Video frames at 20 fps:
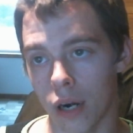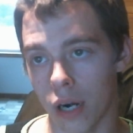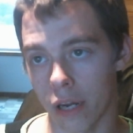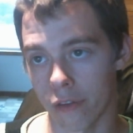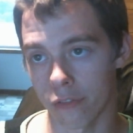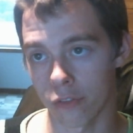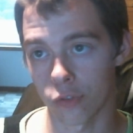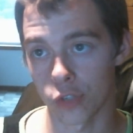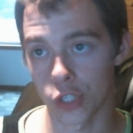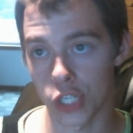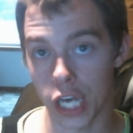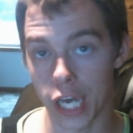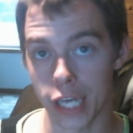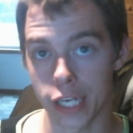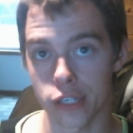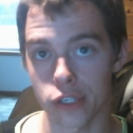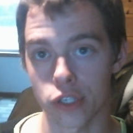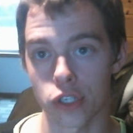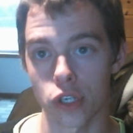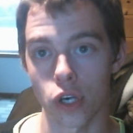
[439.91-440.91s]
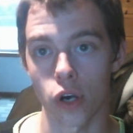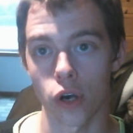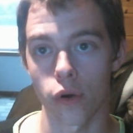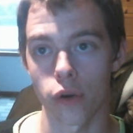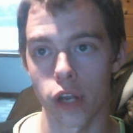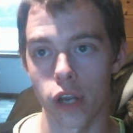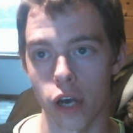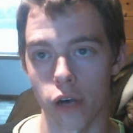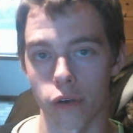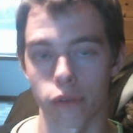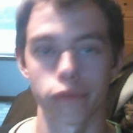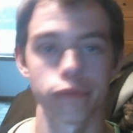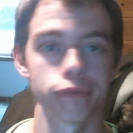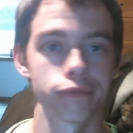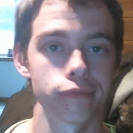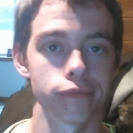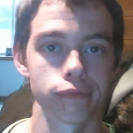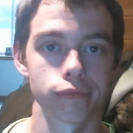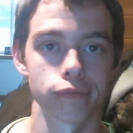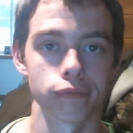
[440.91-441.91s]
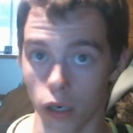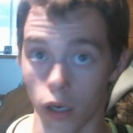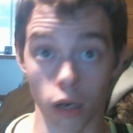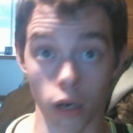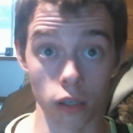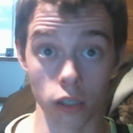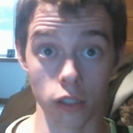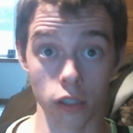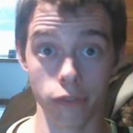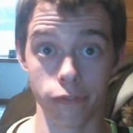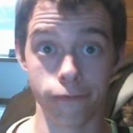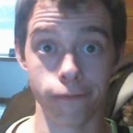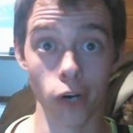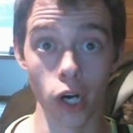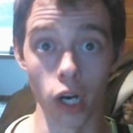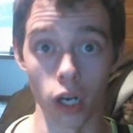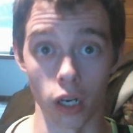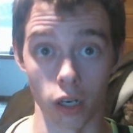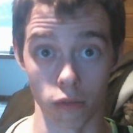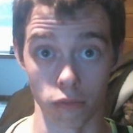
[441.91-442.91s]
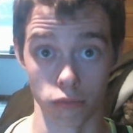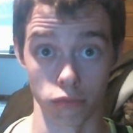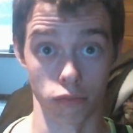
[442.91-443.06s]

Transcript: I don't have a vagina, so no. I don't give a fuck.